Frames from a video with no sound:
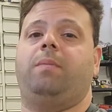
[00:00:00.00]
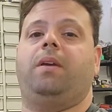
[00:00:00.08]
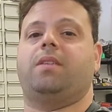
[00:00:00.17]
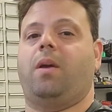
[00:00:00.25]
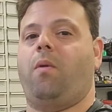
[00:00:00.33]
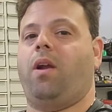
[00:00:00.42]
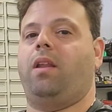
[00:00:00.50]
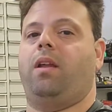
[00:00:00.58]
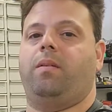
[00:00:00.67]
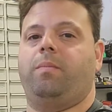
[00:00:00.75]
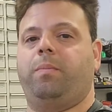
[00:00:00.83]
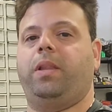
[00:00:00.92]
because I wanted
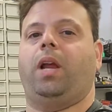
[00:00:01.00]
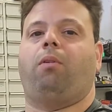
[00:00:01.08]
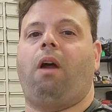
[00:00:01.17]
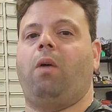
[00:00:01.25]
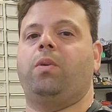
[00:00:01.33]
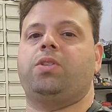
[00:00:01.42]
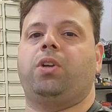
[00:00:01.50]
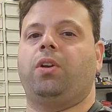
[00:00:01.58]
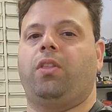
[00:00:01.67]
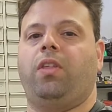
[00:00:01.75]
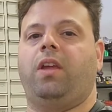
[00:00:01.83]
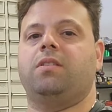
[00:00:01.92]
to play around with certain
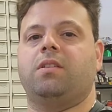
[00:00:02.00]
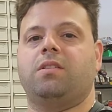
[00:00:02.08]
things and